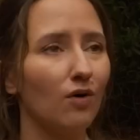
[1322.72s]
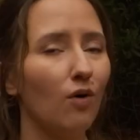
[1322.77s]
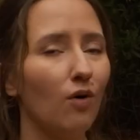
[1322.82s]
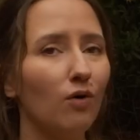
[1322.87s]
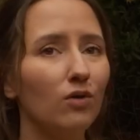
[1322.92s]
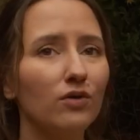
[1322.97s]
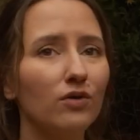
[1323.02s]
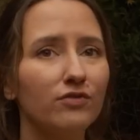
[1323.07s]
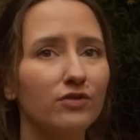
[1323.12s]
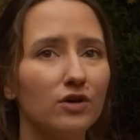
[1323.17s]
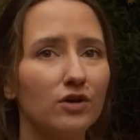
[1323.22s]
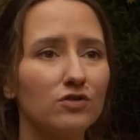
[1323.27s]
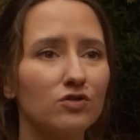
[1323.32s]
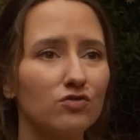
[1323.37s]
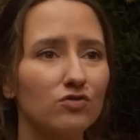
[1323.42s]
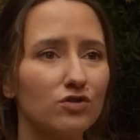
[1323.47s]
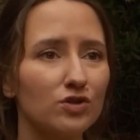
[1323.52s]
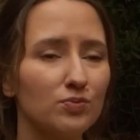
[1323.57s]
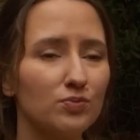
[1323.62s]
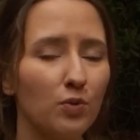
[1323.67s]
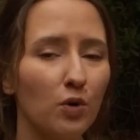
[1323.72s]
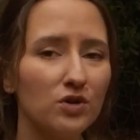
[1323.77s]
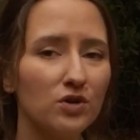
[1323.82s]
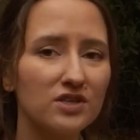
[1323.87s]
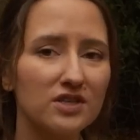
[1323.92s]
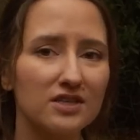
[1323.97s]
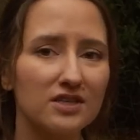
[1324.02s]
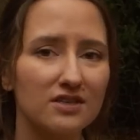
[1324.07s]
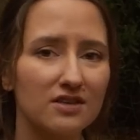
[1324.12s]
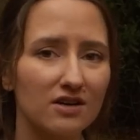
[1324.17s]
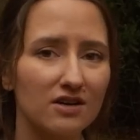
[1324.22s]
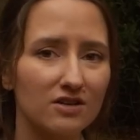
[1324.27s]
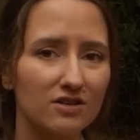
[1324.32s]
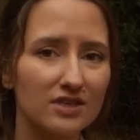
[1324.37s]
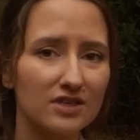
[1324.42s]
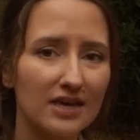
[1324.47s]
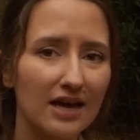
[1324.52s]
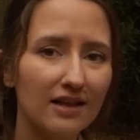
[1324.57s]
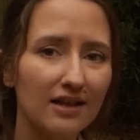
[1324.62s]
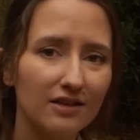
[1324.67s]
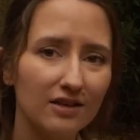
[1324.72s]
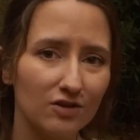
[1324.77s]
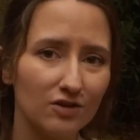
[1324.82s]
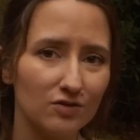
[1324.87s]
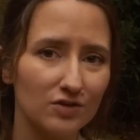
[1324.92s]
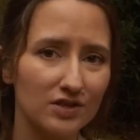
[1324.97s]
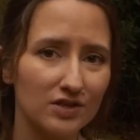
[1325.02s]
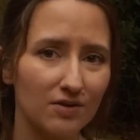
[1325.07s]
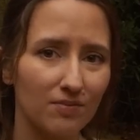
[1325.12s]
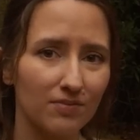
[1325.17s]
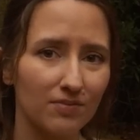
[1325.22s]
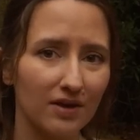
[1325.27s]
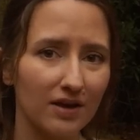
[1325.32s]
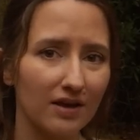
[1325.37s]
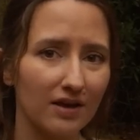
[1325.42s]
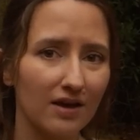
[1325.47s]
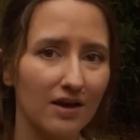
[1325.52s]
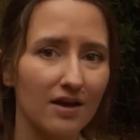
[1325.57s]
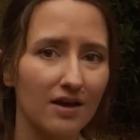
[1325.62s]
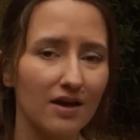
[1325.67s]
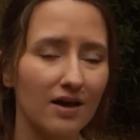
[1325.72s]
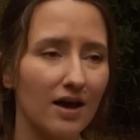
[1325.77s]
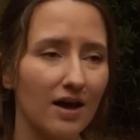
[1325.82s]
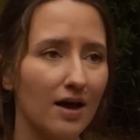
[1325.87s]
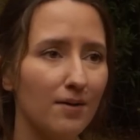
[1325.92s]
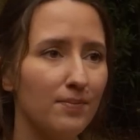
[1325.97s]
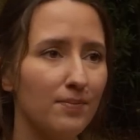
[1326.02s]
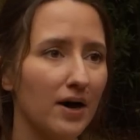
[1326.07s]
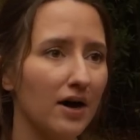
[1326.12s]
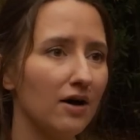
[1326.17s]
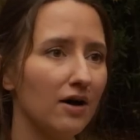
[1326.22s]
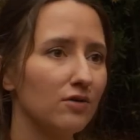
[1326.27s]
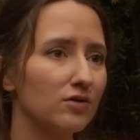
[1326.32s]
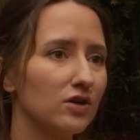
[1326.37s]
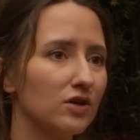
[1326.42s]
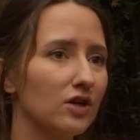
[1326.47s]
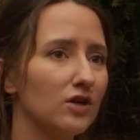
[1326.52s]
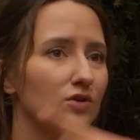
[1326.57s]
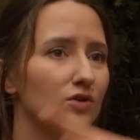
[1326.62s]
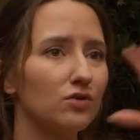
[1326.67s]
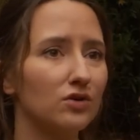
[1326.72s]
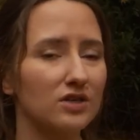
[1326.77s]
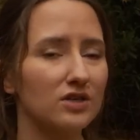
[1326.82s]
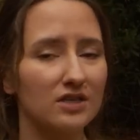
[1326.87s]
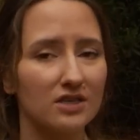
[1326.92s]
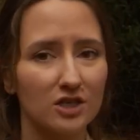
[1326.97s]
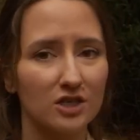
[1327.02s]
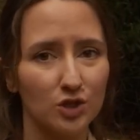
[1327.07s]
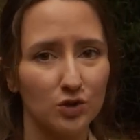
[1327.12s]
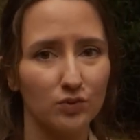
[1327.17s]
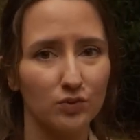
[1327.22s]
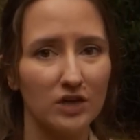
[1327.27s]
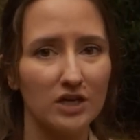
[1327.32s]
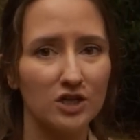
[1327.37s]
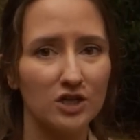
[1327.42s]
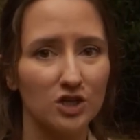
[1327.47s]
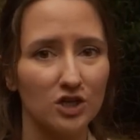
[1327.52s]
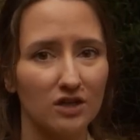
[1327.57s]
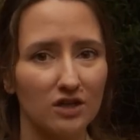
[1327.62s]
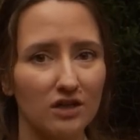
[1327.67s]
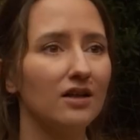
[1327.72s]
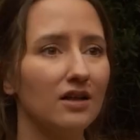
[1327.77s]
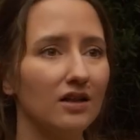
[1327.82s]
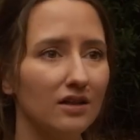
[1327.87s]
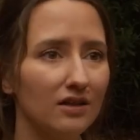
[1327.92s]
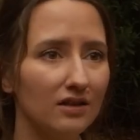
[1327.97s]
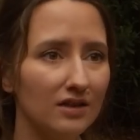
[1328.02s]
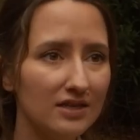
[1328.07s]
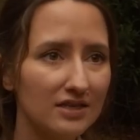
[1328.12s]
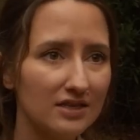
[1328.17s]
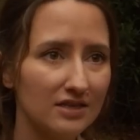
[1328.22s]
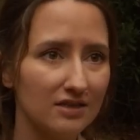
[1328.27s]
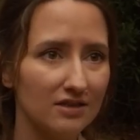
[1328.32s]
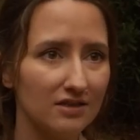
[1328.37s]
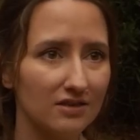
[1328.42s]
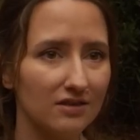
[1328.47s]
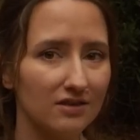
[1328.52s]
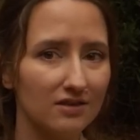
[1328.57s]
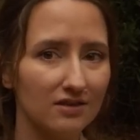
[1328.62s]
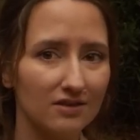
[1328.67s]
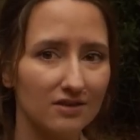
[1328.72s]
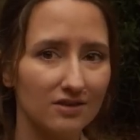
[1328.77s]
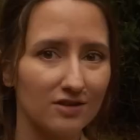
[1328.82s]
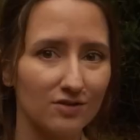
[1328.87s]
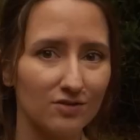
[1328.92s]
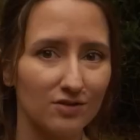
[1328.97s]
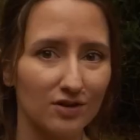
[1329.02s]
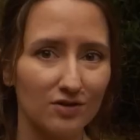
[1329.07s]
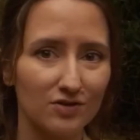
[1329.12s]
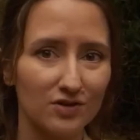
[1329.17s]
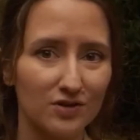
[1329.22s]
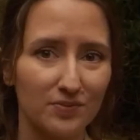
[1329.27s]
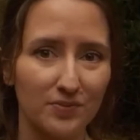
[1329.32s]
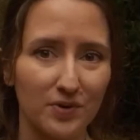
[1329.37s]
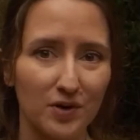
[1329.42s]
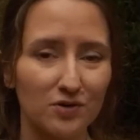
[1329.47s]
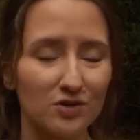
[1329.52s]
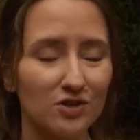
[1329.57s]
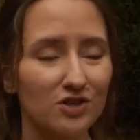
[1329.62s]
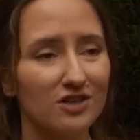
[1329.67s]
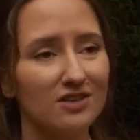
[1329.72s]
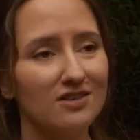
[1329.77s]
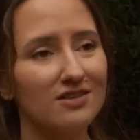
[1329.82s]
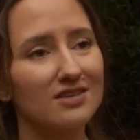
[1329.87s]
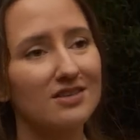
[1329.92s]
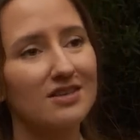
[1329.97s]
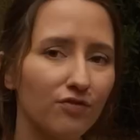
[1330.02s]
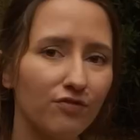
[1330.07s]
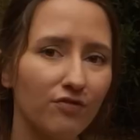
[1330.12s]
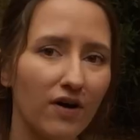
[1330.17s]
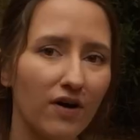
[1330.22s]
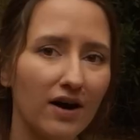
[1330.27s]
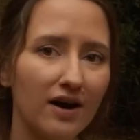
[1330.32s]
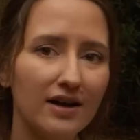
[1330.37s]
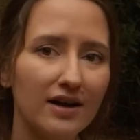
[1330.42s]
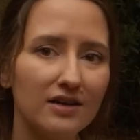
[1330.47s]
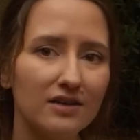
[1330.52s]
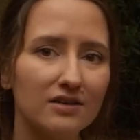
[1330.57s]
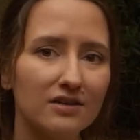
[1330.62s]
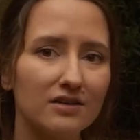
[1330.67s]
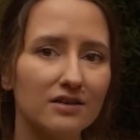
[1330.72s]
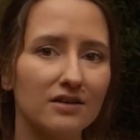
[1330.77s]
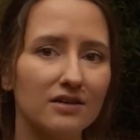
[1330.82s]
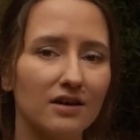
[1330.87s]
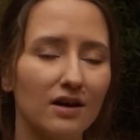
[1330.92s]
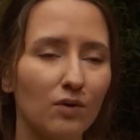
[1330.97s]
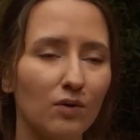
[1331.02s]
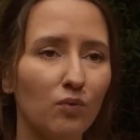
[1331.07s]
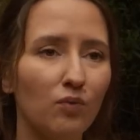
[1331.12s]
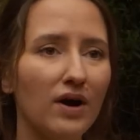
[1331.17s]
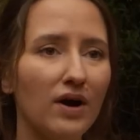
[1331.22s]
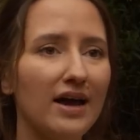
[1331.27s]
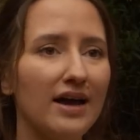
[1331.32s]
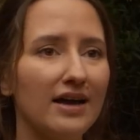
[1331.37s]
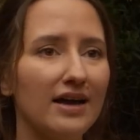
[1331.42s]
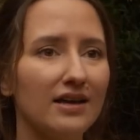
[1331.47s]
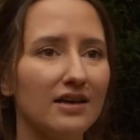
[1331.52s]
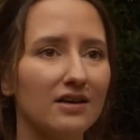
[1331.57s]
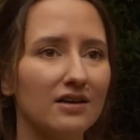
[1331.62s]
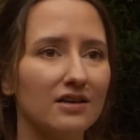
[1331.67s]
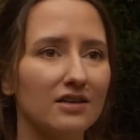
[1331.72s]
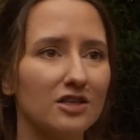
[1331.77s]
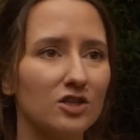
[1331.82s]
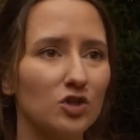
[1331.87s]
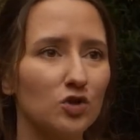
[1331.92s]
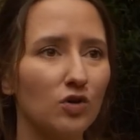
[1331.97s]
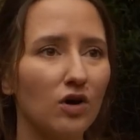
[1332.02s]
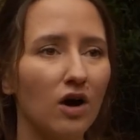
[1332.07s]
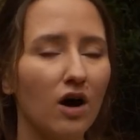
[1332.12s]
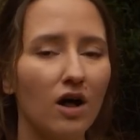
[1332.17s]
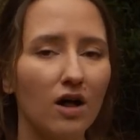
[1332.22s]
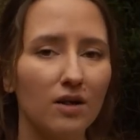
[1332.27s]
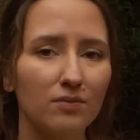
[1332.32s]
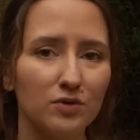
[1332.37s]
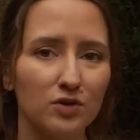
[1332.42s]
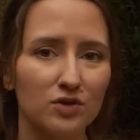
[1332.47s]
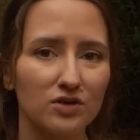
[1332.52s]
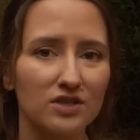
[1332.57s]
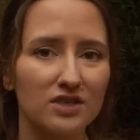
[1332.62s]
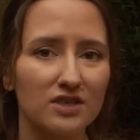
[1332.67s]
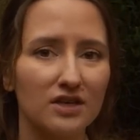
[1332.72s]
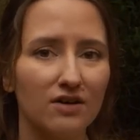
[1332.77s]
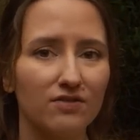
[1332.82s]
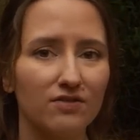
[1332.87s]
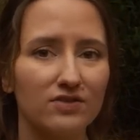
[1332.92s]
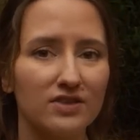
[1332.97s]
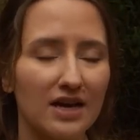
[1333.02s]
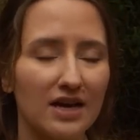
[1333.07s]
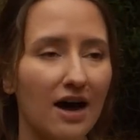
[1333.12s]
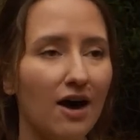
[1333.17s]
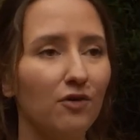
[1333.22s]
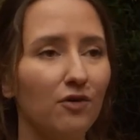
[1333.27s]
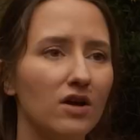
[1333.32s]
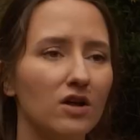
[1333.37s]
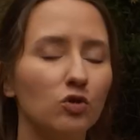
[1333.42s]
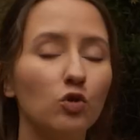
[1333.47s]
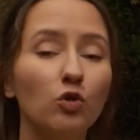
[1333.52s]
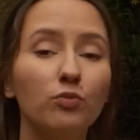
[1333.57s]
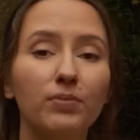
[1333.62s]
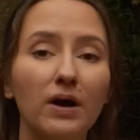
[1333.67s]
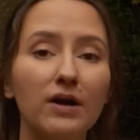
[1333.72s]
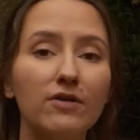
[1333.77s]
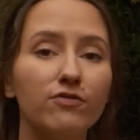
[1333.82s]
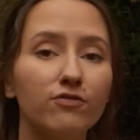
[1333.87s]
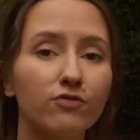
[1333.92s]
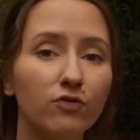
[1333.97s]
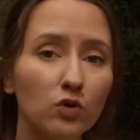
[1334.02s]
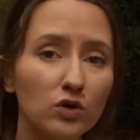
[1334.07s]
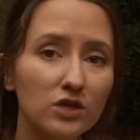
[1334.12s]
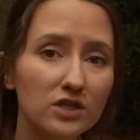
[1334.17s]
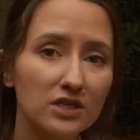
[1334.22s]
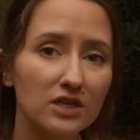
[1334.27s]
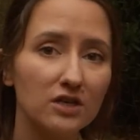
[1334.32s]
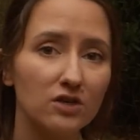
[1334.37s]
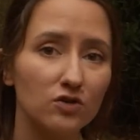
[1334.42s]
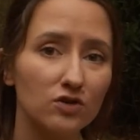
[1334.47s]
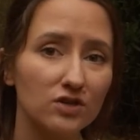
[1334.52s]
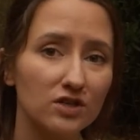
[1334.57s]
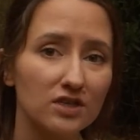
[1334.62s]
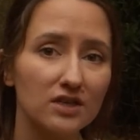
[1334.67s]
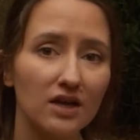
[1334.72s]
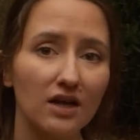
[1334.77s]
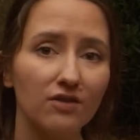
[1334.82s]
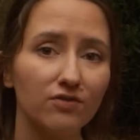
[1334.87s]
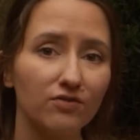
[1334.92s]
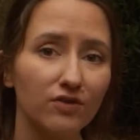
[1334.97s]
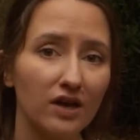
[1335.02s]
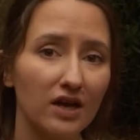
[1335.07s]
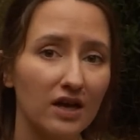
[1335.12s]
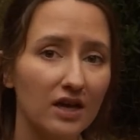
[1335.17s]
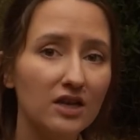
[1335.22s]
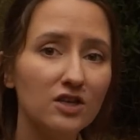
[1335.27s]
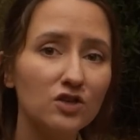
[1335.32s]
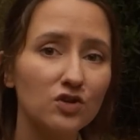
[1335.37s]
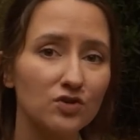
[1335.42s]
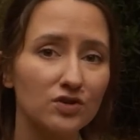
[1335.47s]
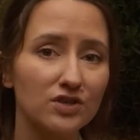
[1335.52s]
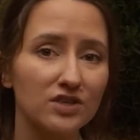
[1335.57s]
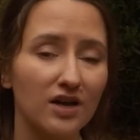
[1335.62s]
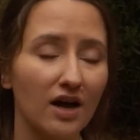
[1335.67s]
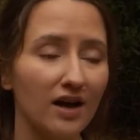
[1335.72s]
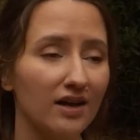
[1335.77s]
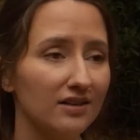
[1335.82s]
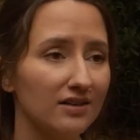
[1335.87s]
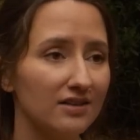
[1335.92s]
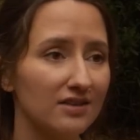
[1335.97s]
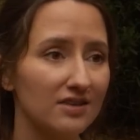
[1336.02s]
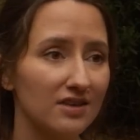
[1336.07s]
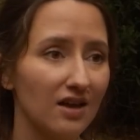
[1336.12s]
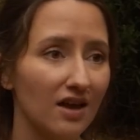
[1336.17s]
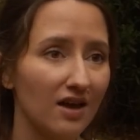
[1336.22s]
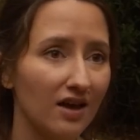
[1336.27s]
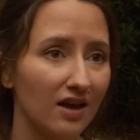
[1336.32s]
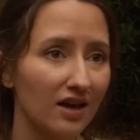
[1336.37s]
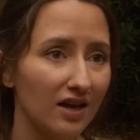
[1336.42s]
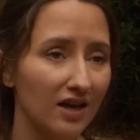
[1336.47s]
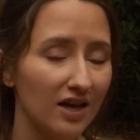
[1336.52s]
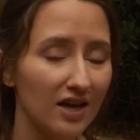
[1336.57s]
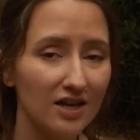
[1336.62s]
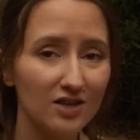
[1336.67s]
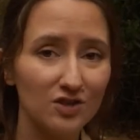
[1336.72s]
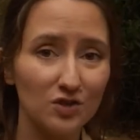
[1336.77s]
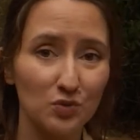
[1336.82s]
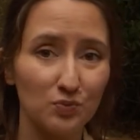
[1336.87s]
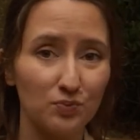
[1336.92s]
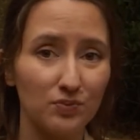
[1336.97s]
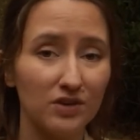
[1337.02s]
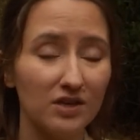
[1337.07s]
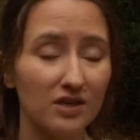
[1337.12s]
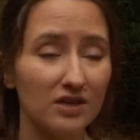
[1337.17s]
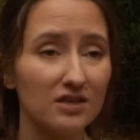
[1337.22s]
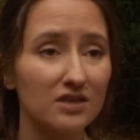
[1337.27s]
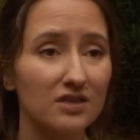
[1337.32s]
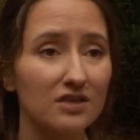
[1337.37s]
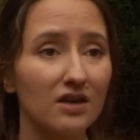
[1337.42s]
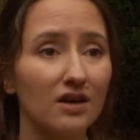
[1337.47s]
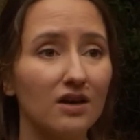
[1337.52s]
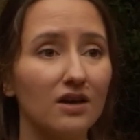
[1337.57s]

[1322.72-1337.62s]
all of those responses, they're telling you something about your situation. Listen to those emotions. Find a way to calm yourself down, not by forcing yourself into silence, into peace,